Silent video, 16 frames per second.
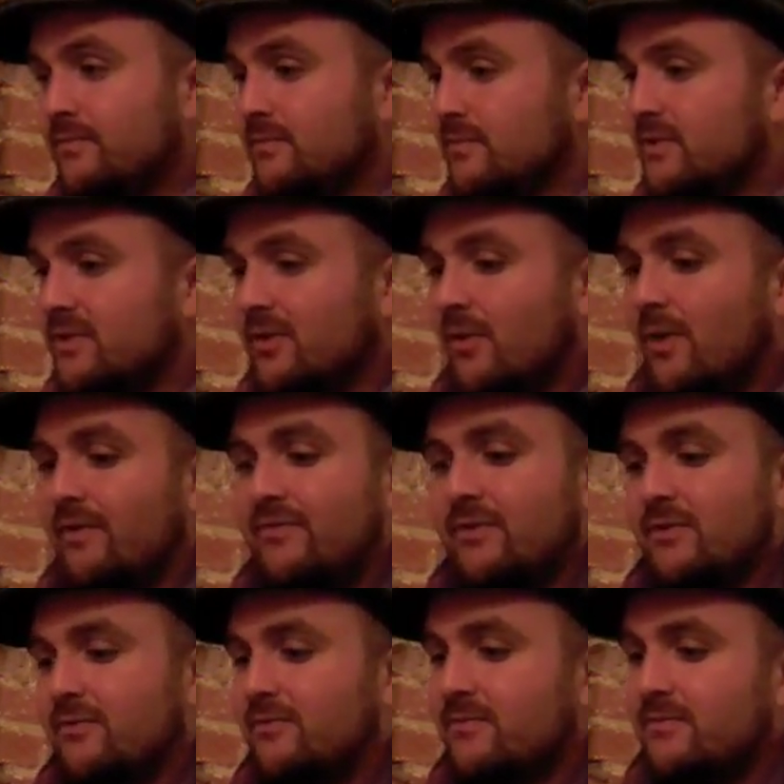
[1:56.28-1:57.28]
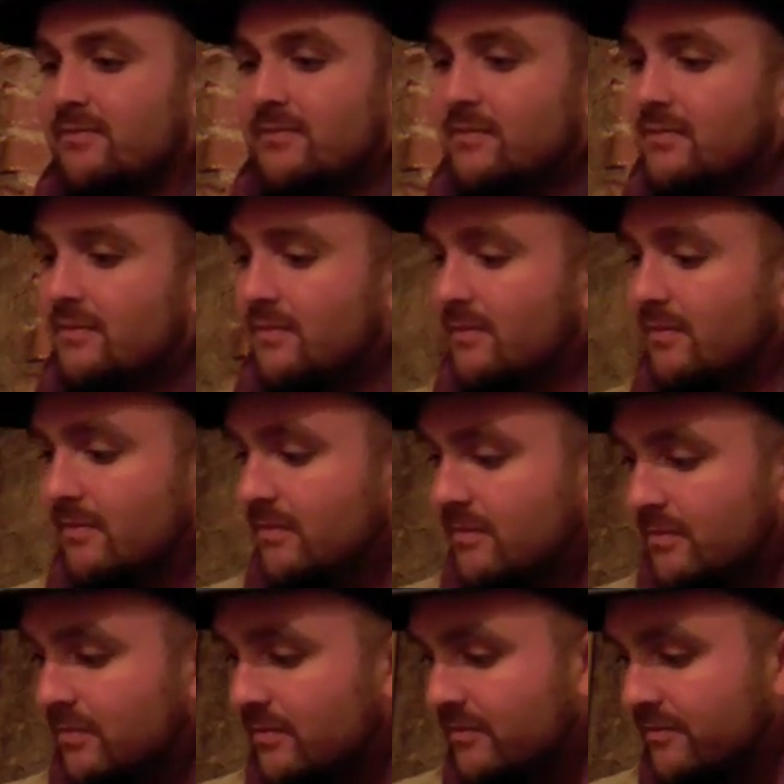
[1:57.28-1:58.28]
So I feel
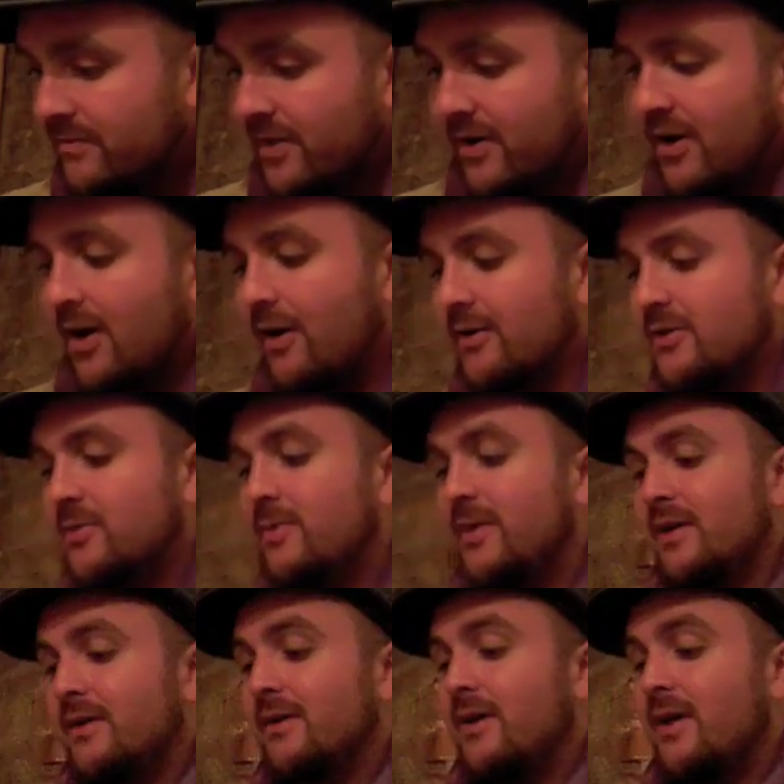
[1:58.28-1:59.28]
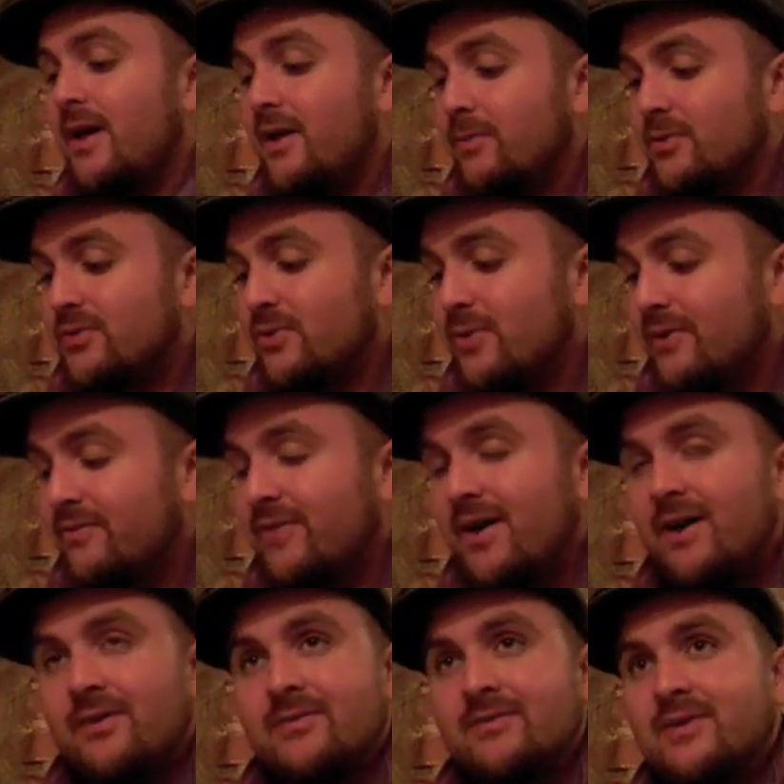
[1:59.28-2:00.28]
very honored to be able to have
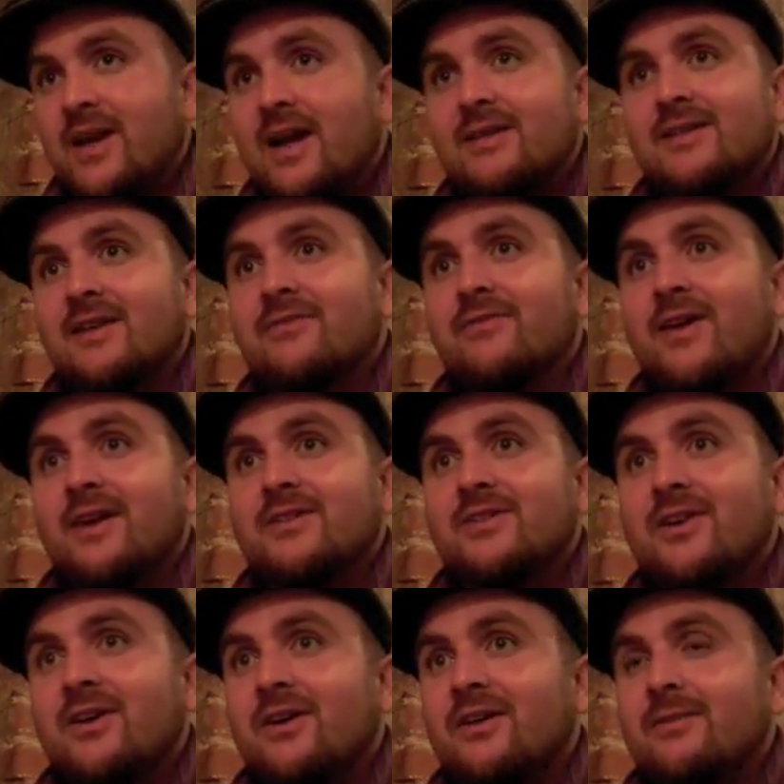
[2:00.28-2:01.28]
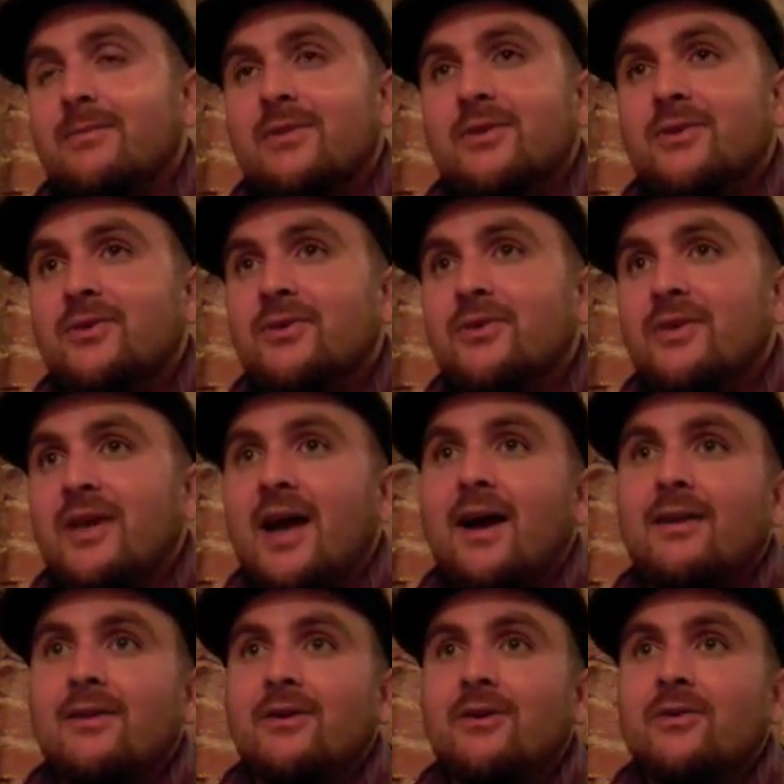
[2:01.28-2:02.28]
found cats like Fashion and Blue and
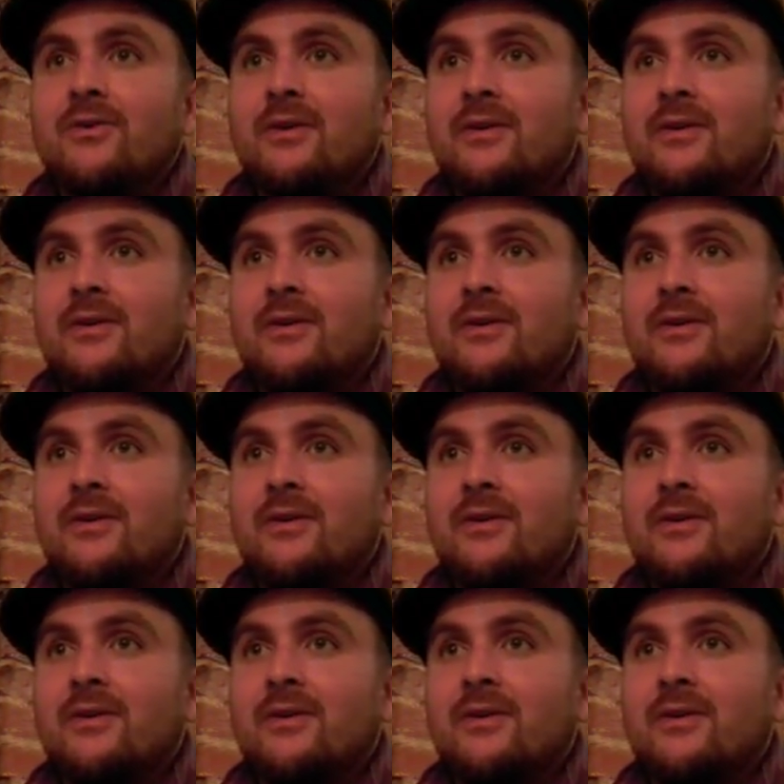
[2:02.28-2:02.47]
Aloe